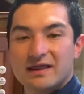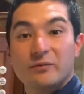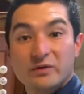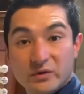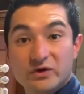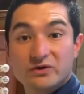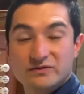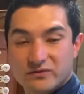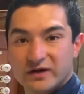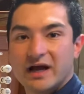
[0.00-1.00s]
that we would use
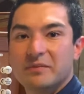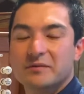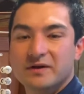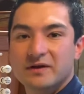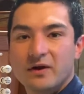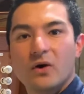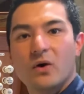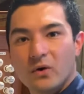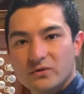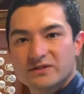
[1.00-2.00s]
for accompaniment
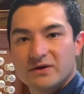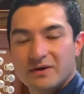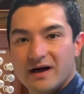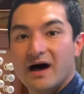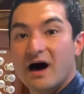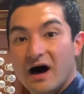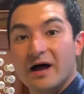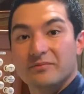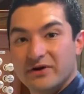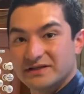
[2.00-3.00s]
also are high
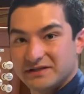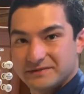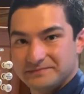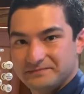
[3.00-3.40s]
pressure.